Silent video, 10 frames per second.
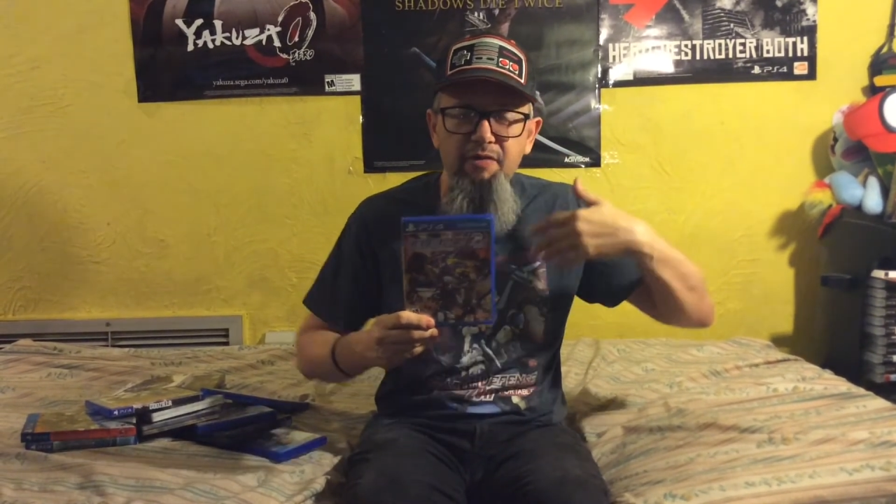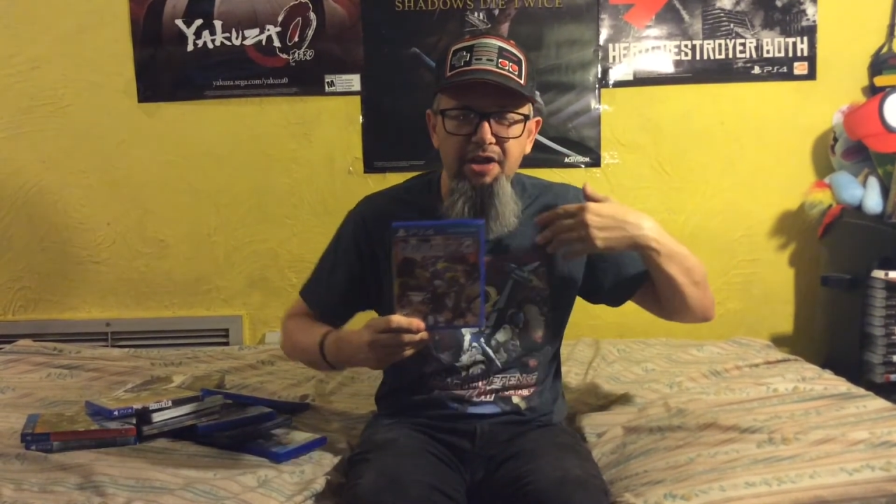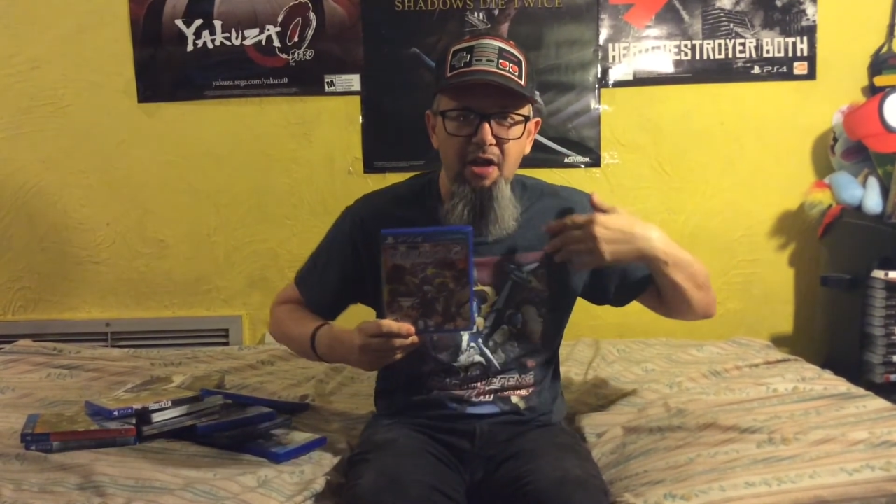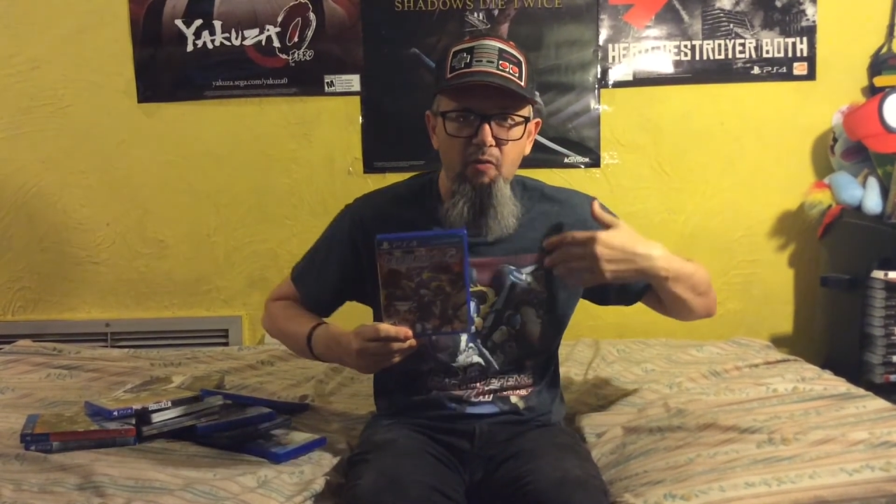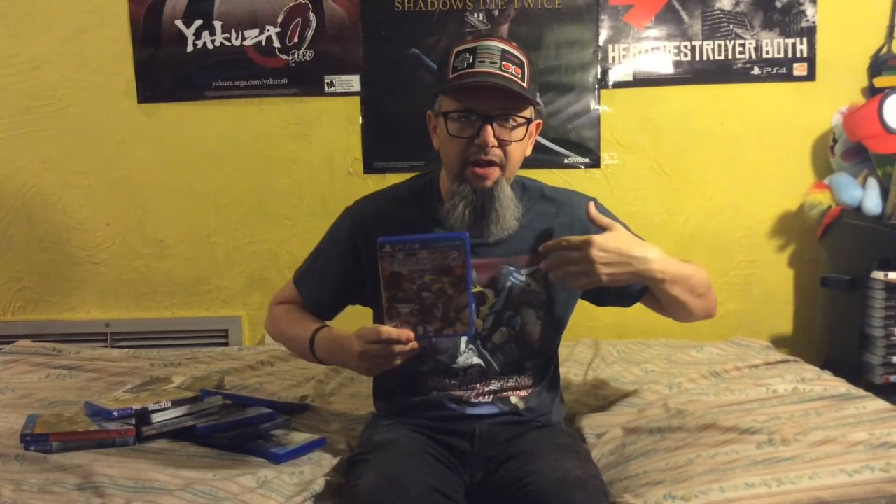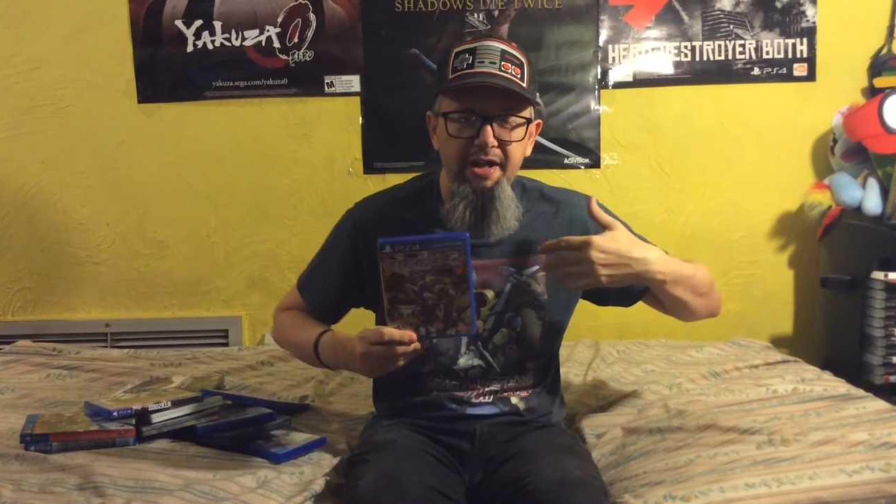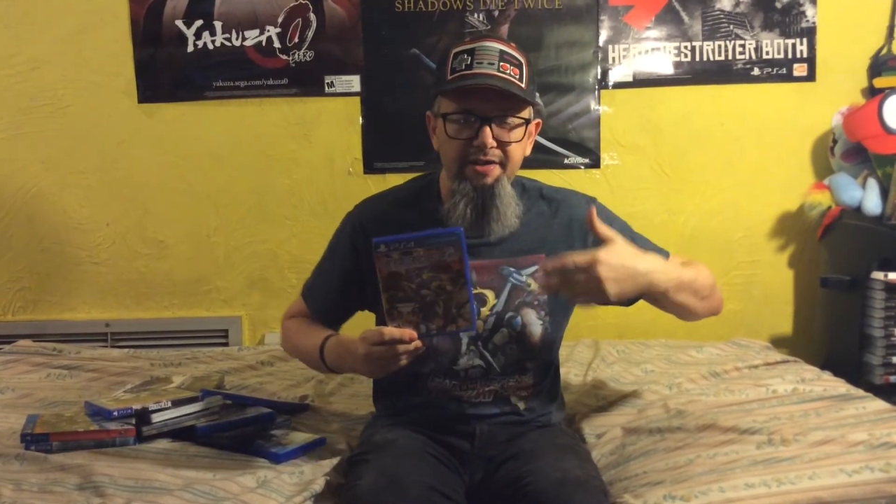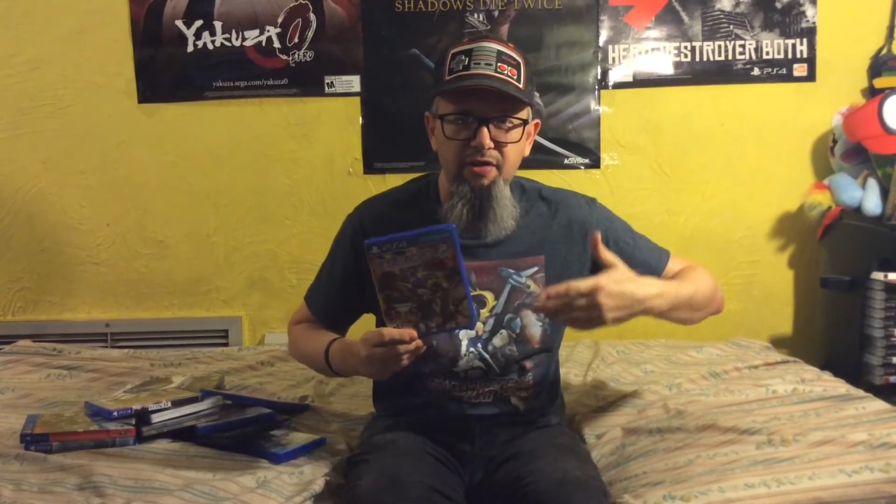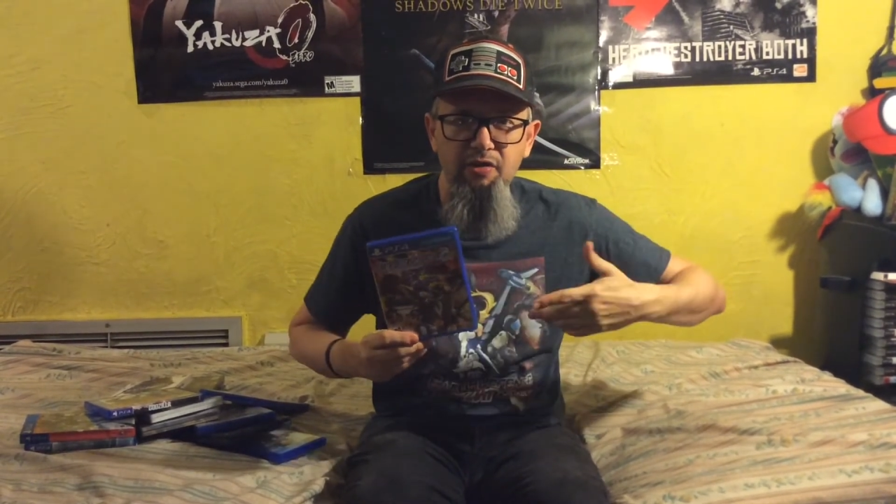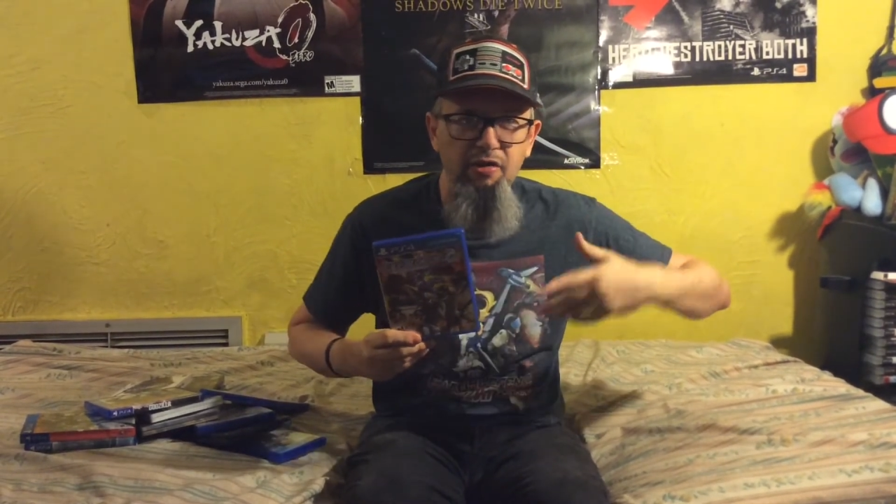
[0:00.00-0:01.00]
You got wings,
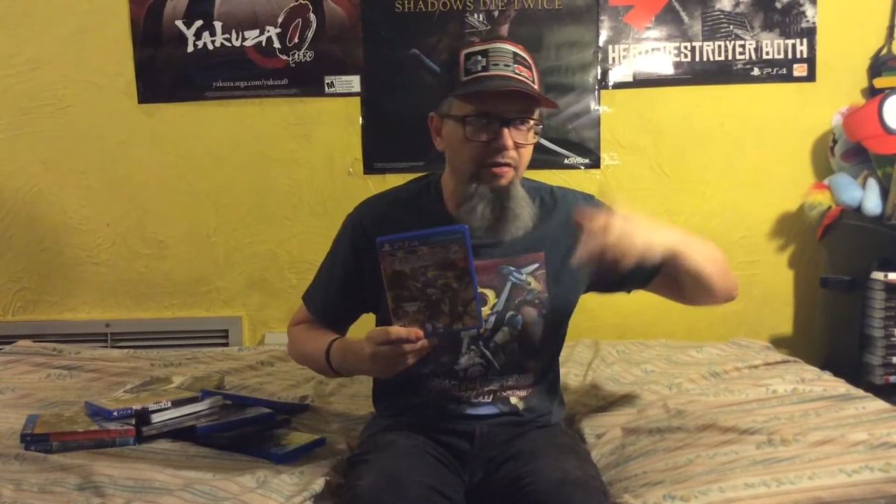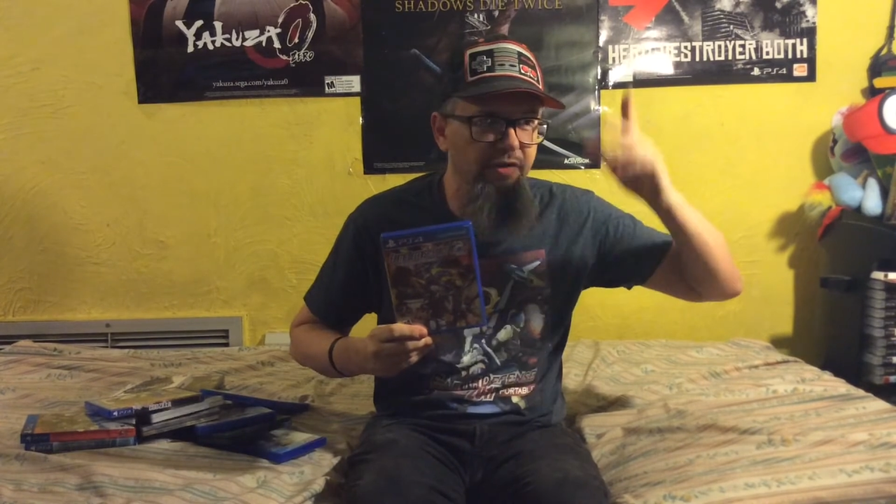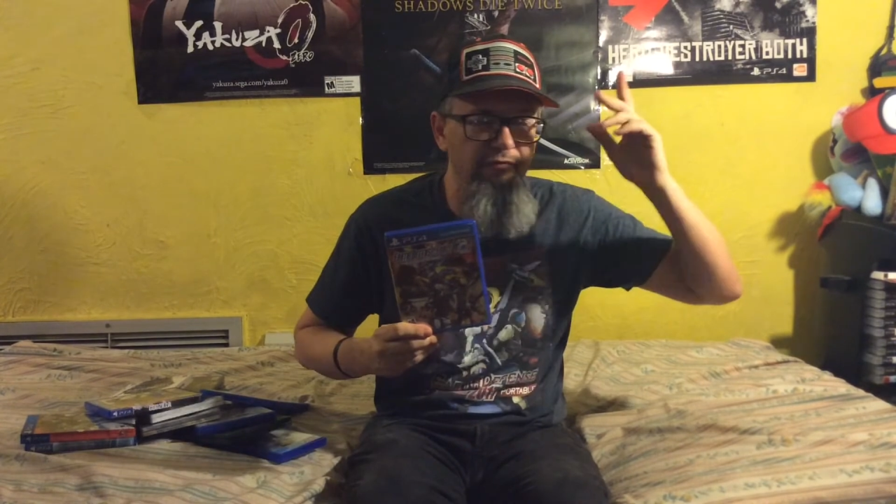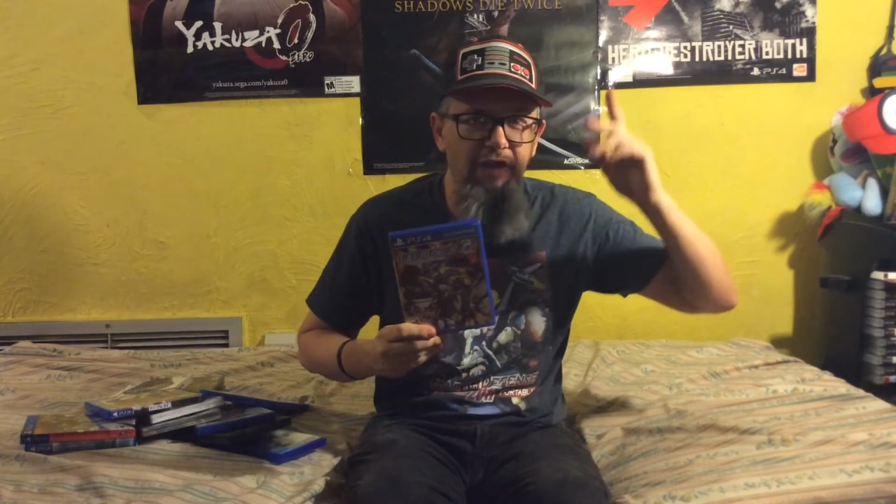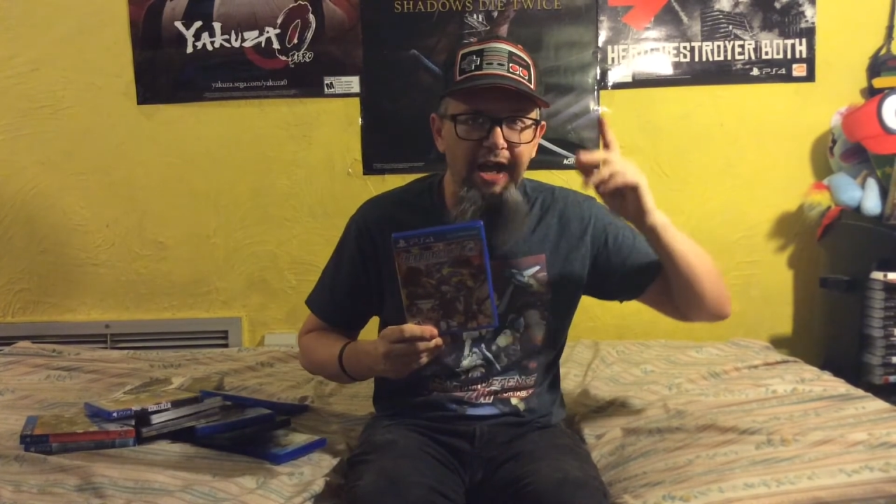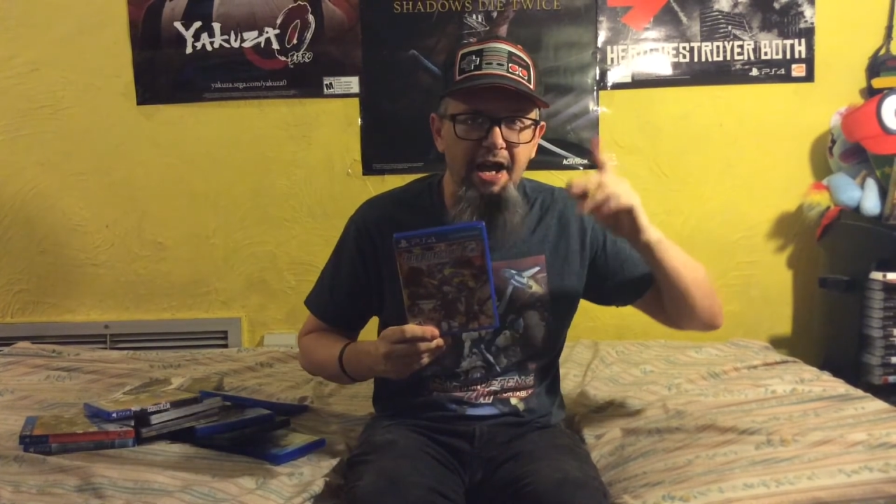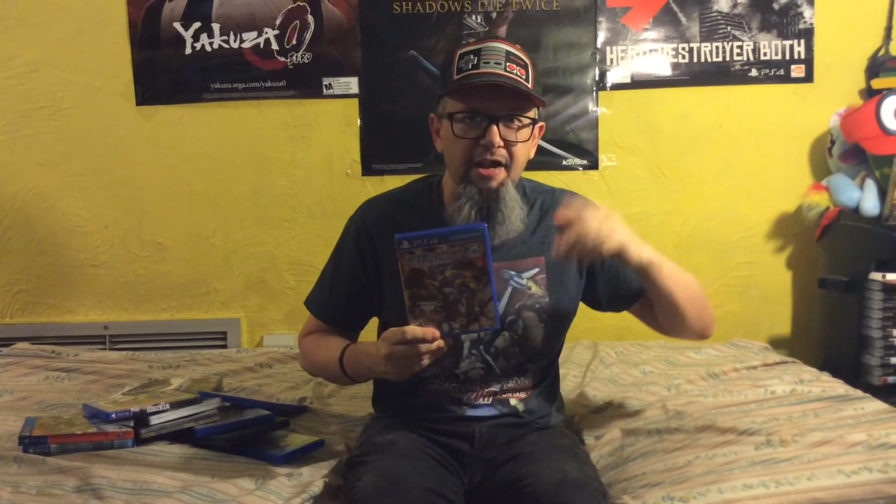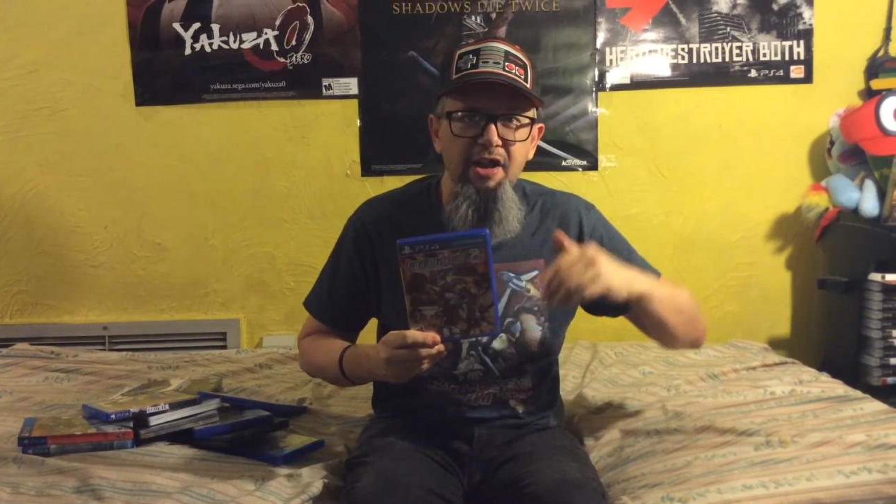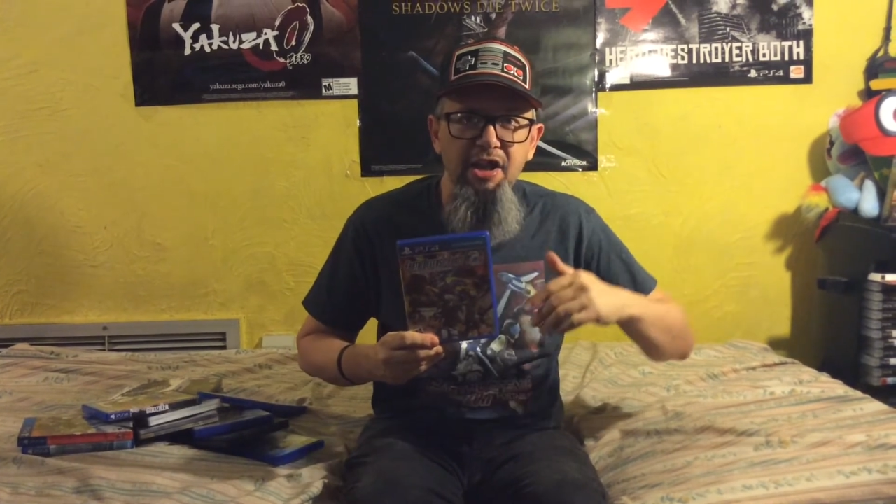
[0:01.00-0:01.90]
a girl, and you fly.